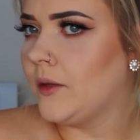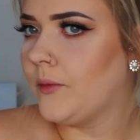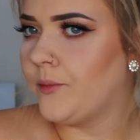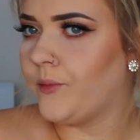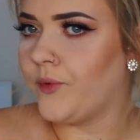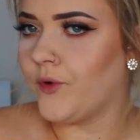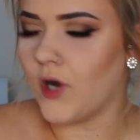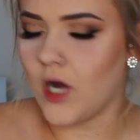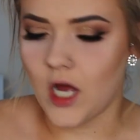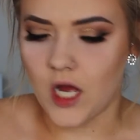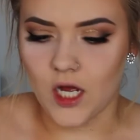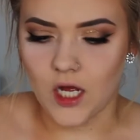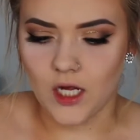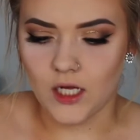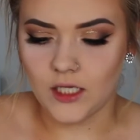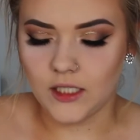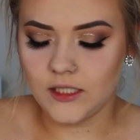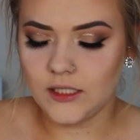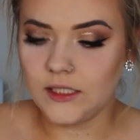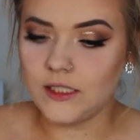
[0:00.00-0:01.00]

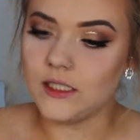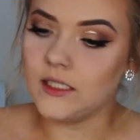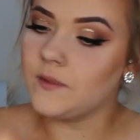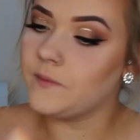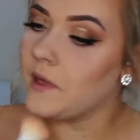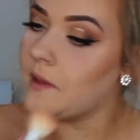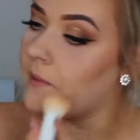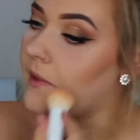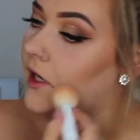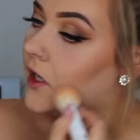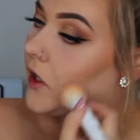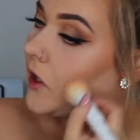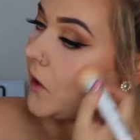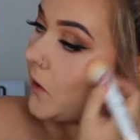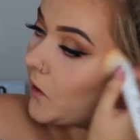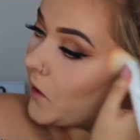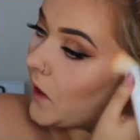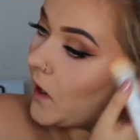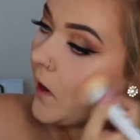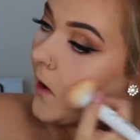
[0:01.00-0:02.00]
bronze, this might be a
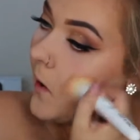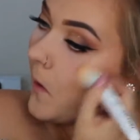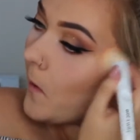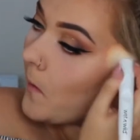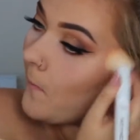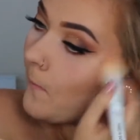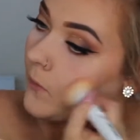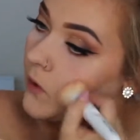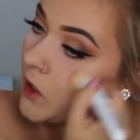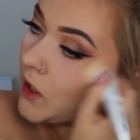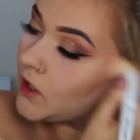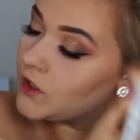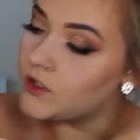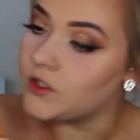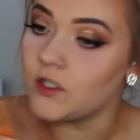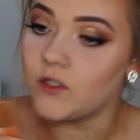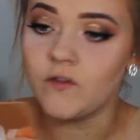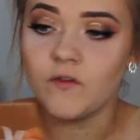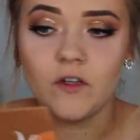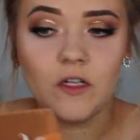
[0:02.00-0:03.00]
good
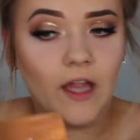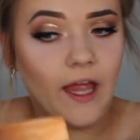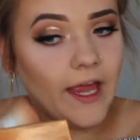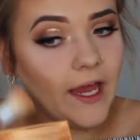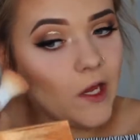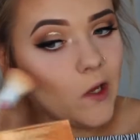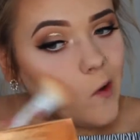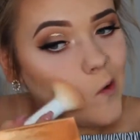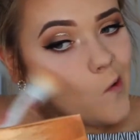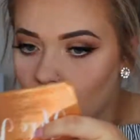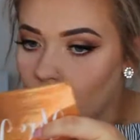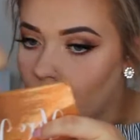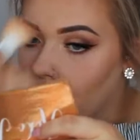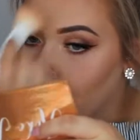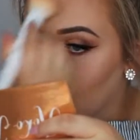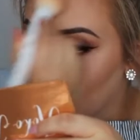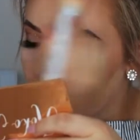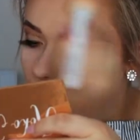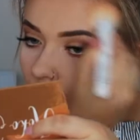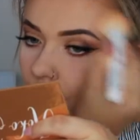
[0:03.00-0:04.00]
bronzer for like
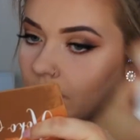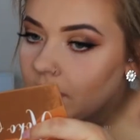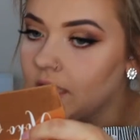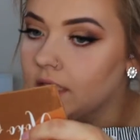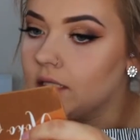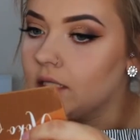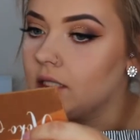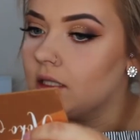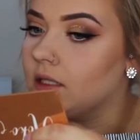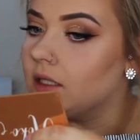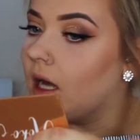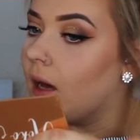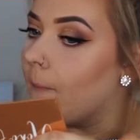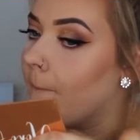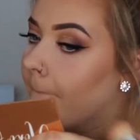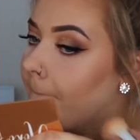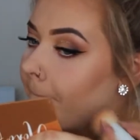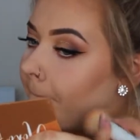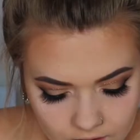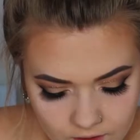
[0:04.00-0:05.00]
Oompa Loompas or
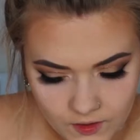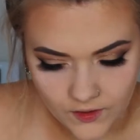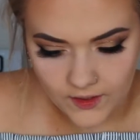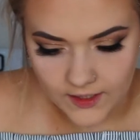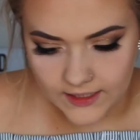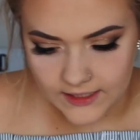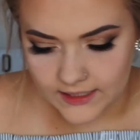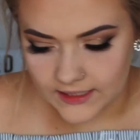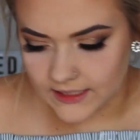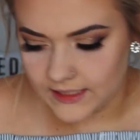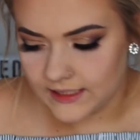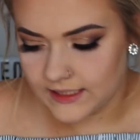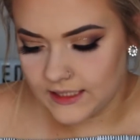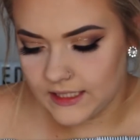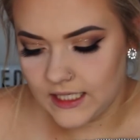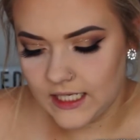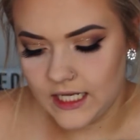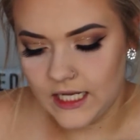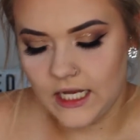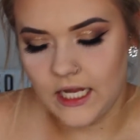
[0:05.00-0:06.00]
something. So this is
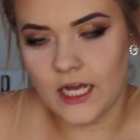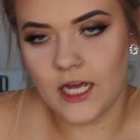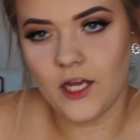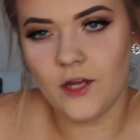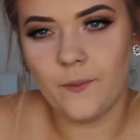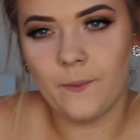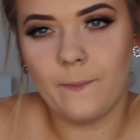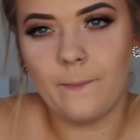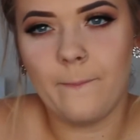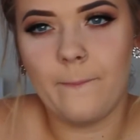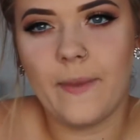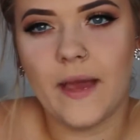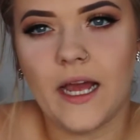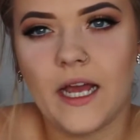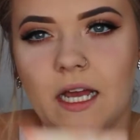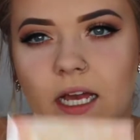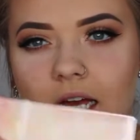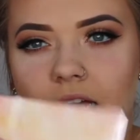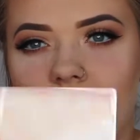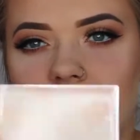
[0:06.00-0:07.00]
the
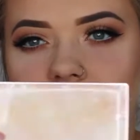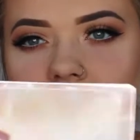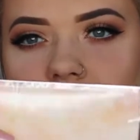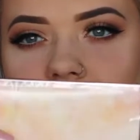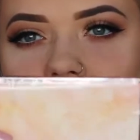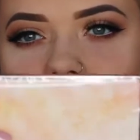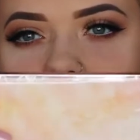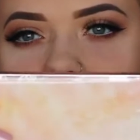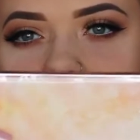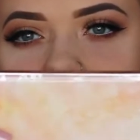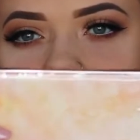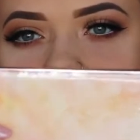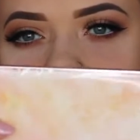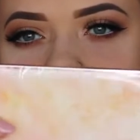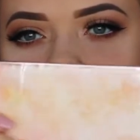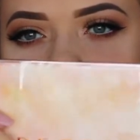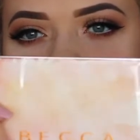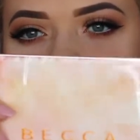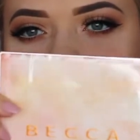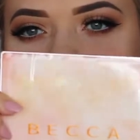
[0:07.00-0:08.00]
Becca
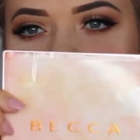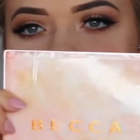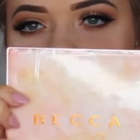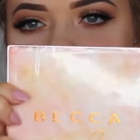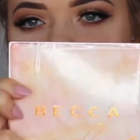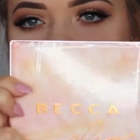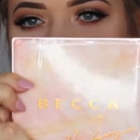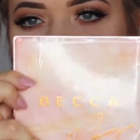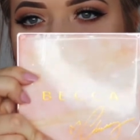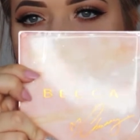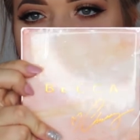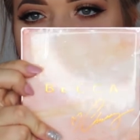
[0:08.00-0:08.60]
Chrissy Tegan